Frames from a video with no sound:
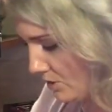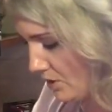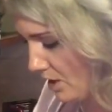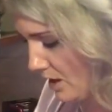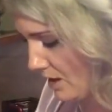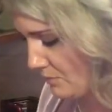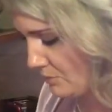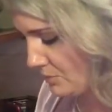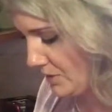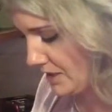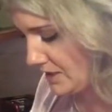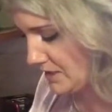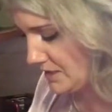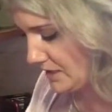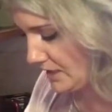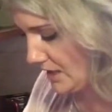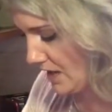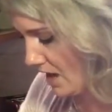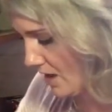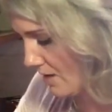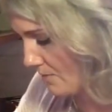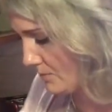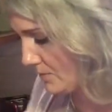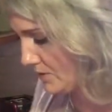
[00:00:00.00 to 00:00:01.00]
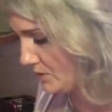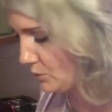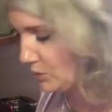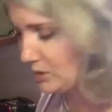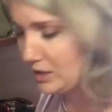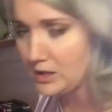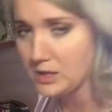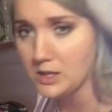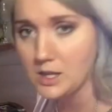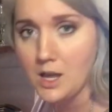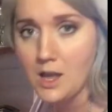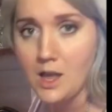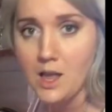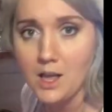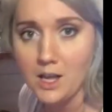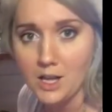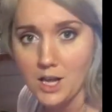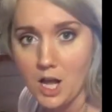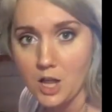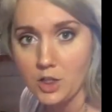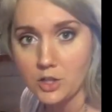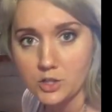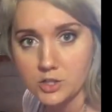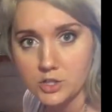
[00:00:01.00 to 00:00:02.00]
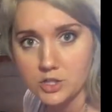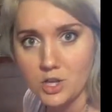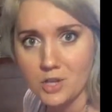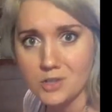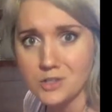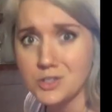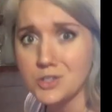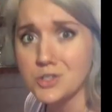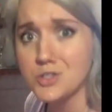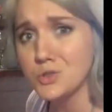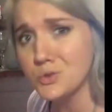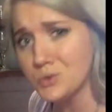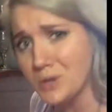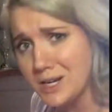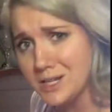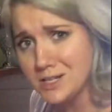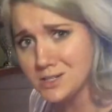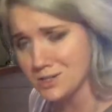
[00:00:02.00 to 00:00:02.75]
complex that comes with colored salts. There's gray